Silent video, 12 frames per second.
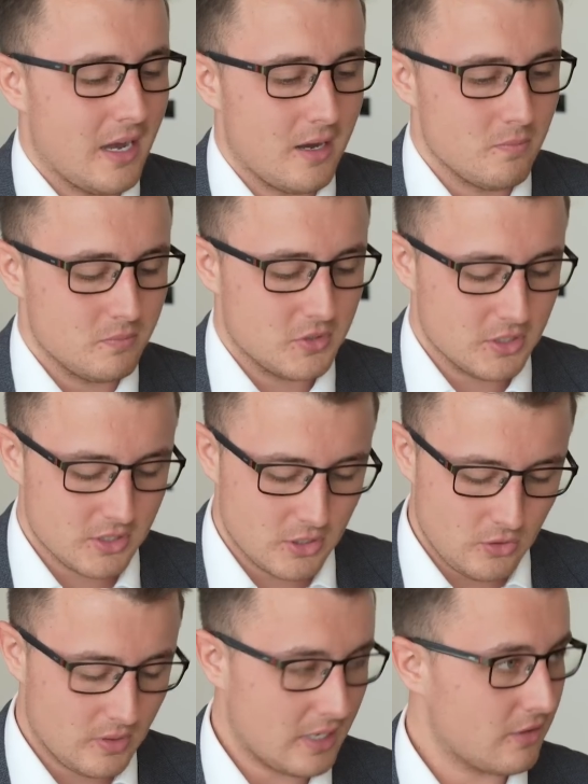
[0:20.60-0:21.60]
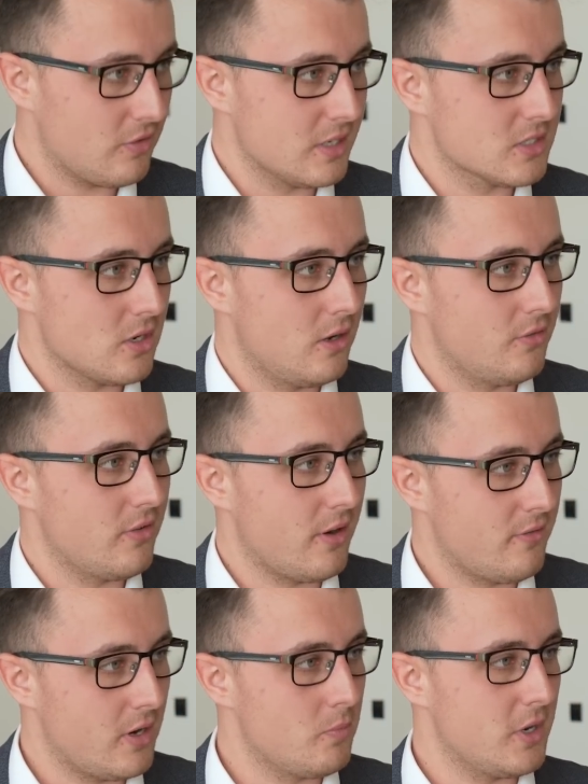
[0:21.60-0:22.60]
Um, just to kick things off
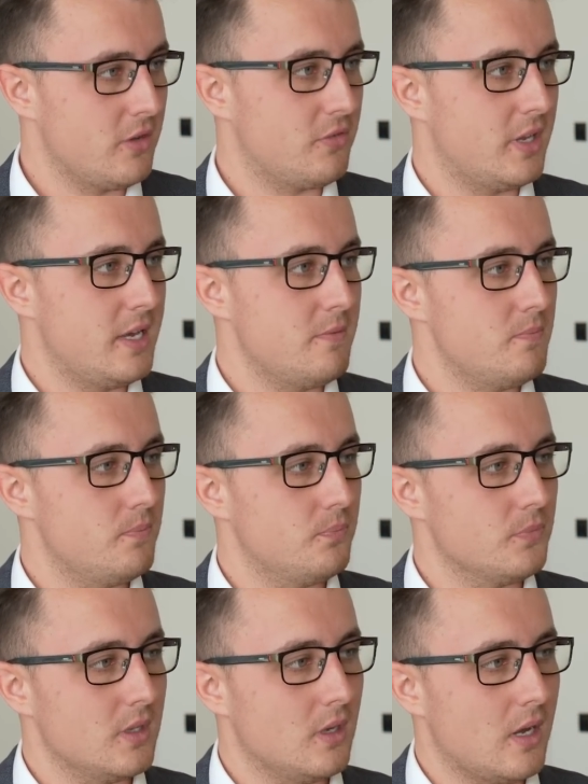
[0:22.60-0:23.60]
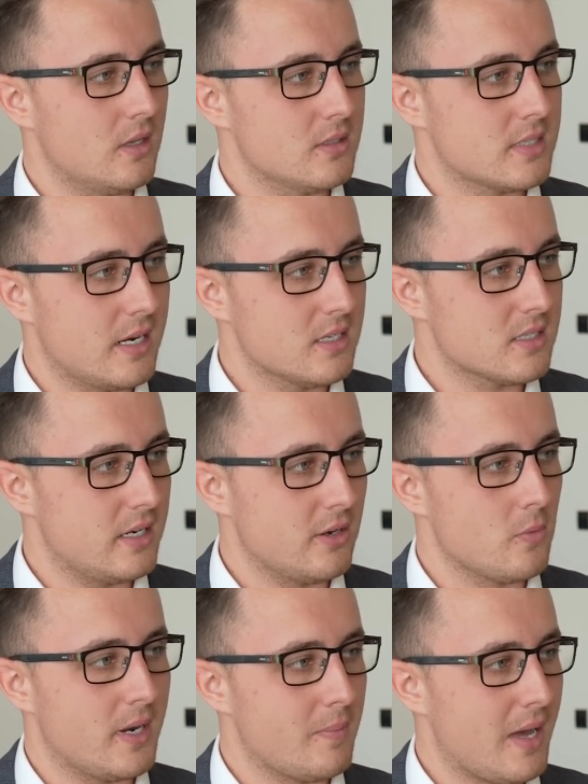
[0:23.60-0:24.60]
very, very briefly, tell us a
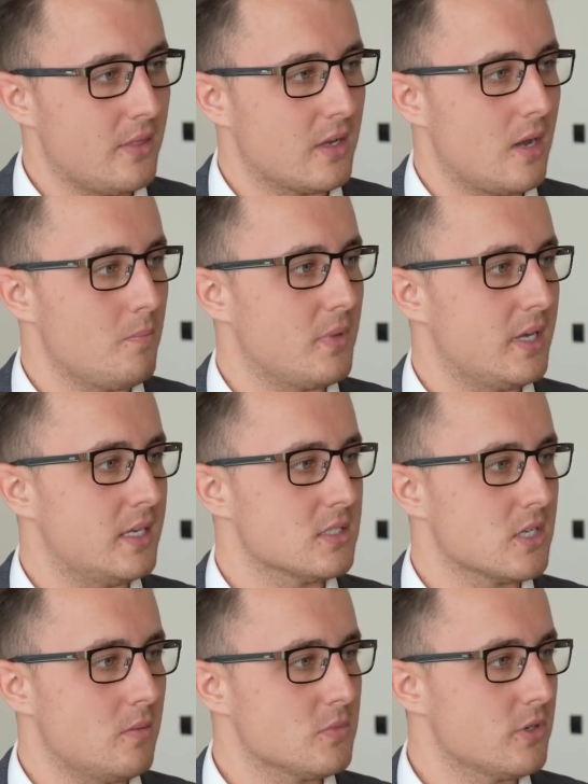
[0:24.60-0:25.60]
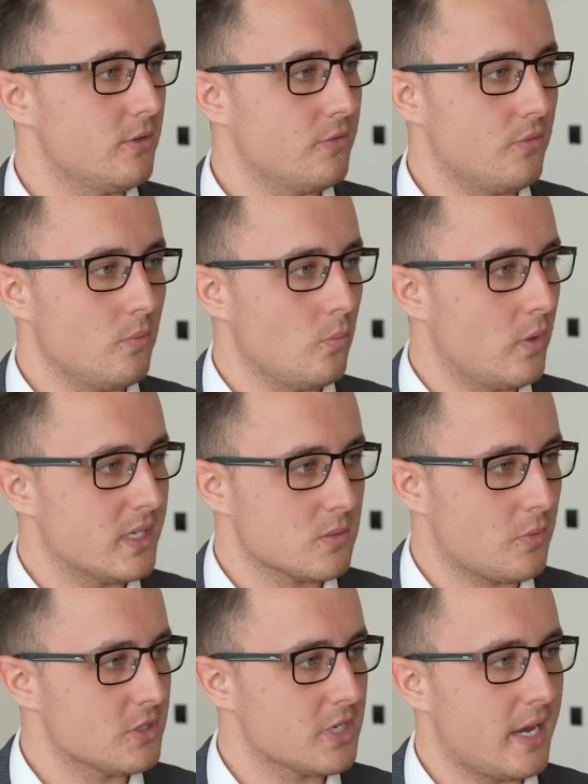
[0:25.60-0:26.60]
little bit about the company in terms of where's
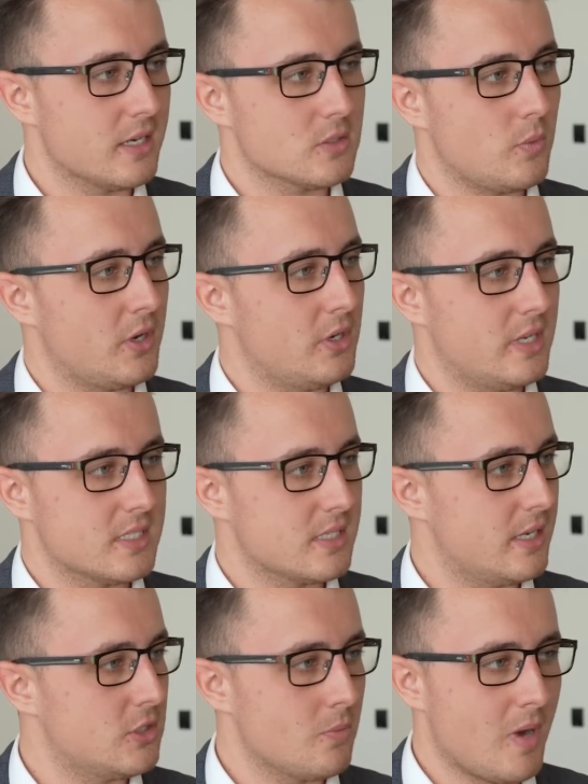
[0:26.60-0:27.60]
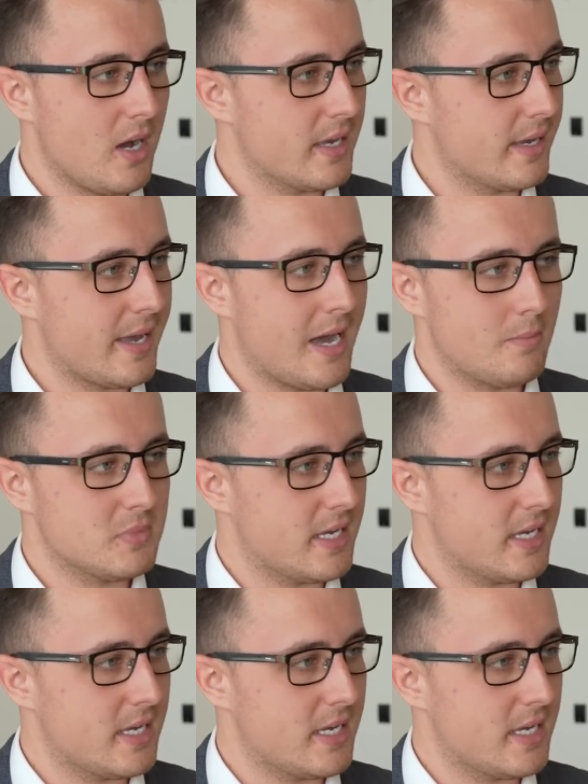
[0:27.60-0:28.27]
the project, where you listed, your market cap,